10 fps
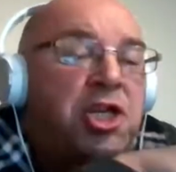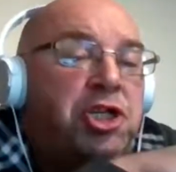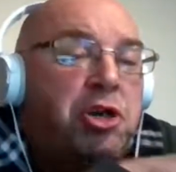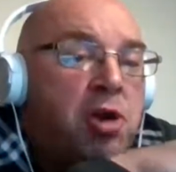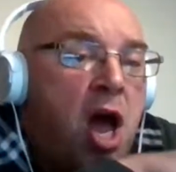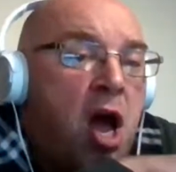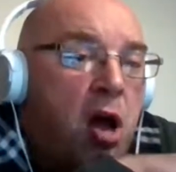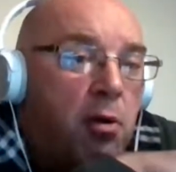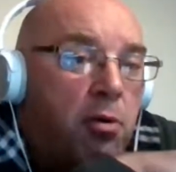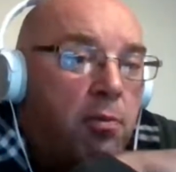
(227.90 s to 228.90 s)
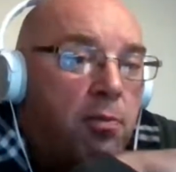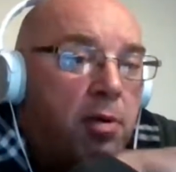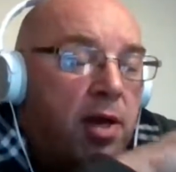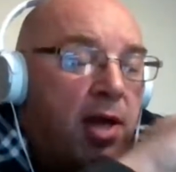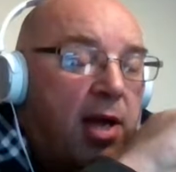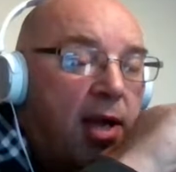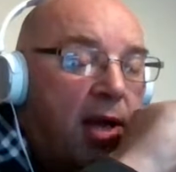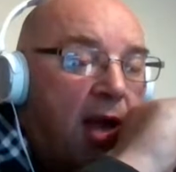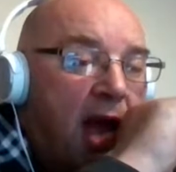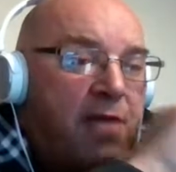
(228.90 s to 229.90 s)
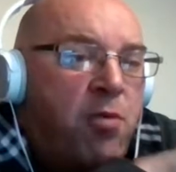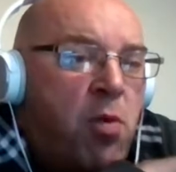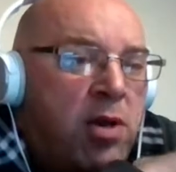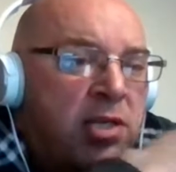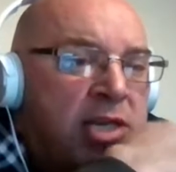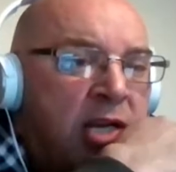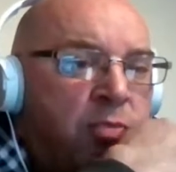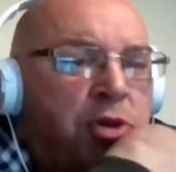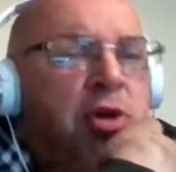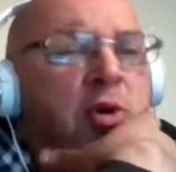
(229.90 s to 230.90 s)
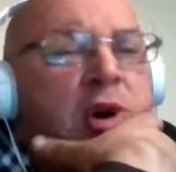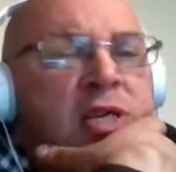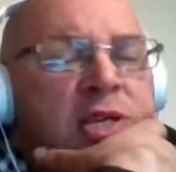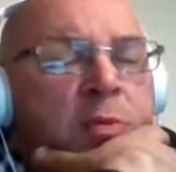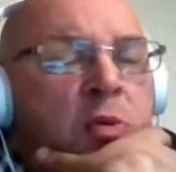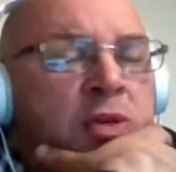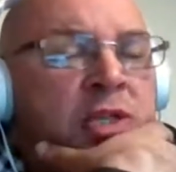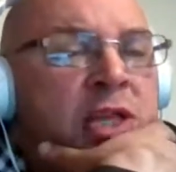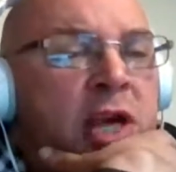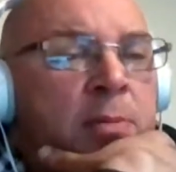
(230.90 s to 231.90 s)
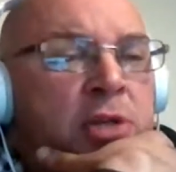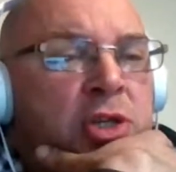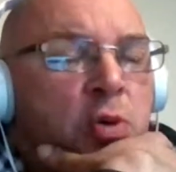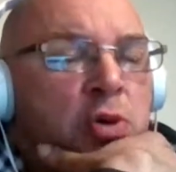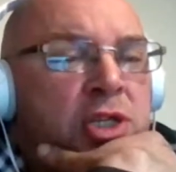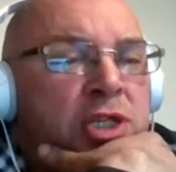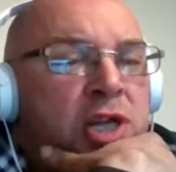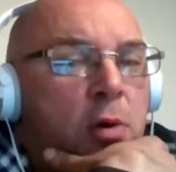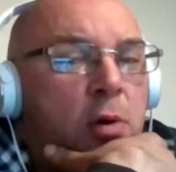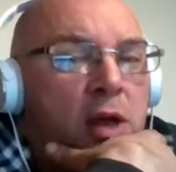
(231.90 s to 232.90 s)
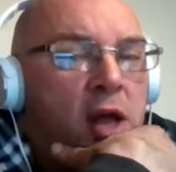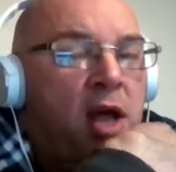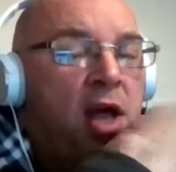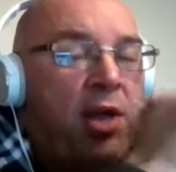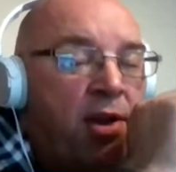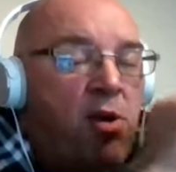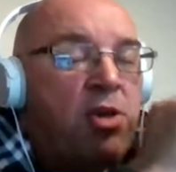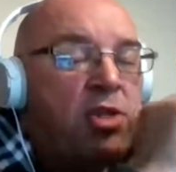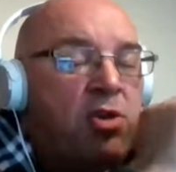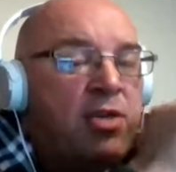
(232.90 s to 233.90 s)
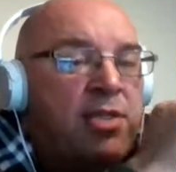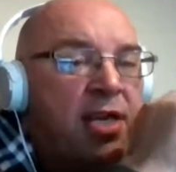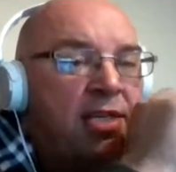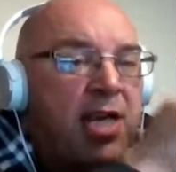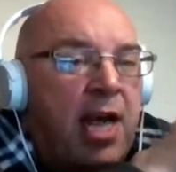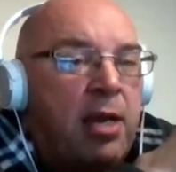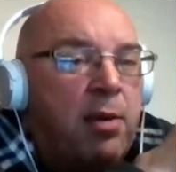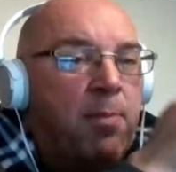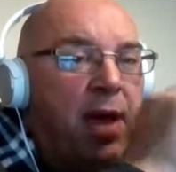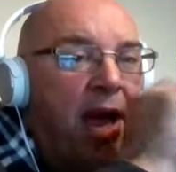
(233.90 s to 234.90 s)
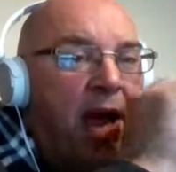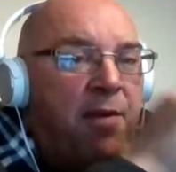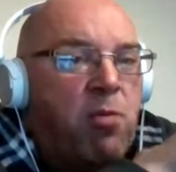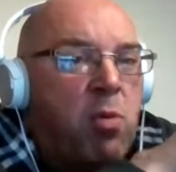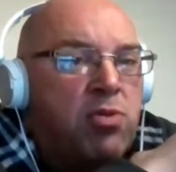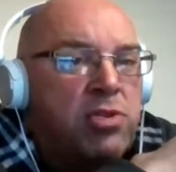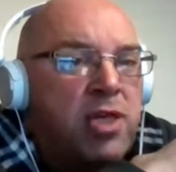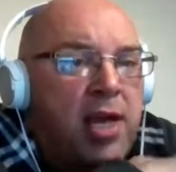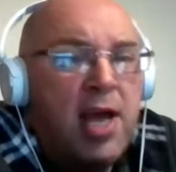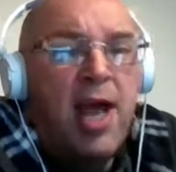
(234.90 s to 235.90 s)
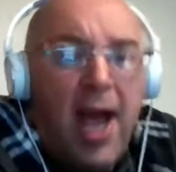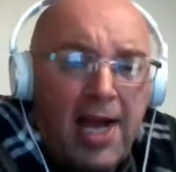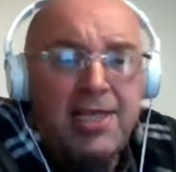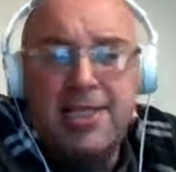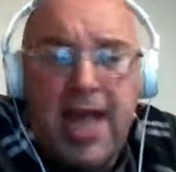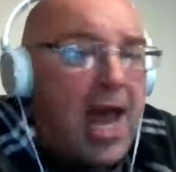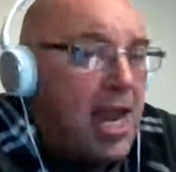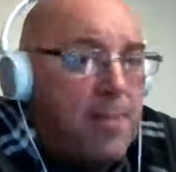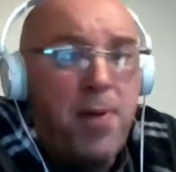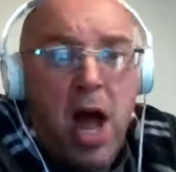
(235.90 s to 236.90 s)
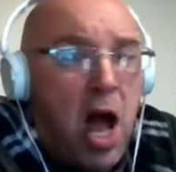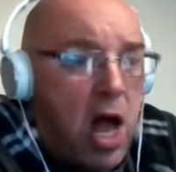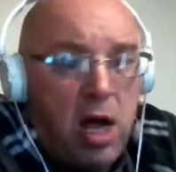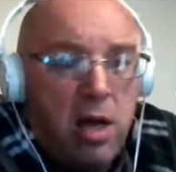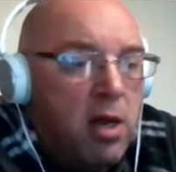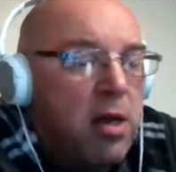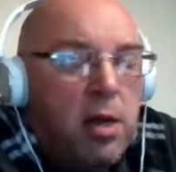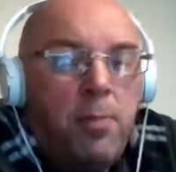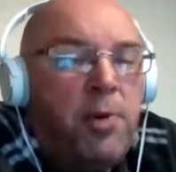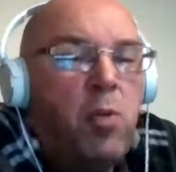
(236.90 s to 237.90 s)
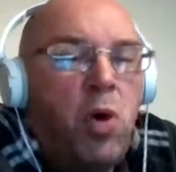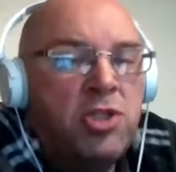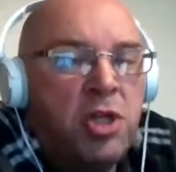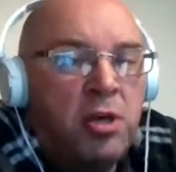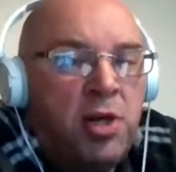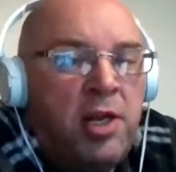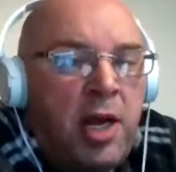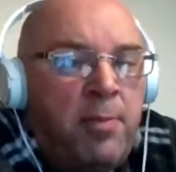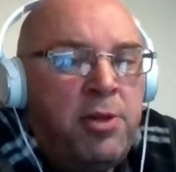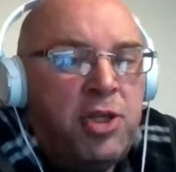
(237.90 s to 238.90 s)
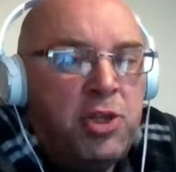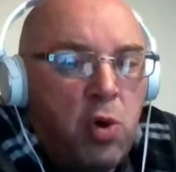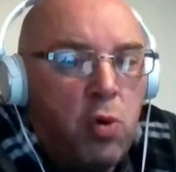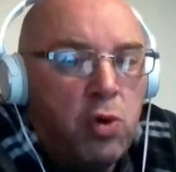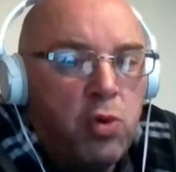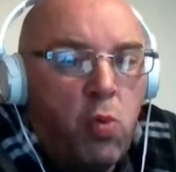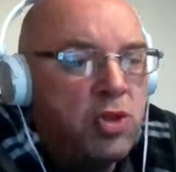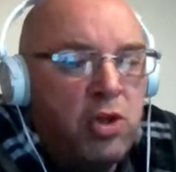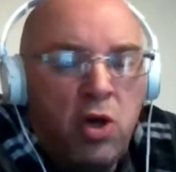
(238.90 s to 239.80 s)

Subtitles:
Did you know? Everyone says when you ask someone what's the name of the sword and the stone, 9 times out of 10, everyone will say Excalibur. But it wasn't. The name of the sword was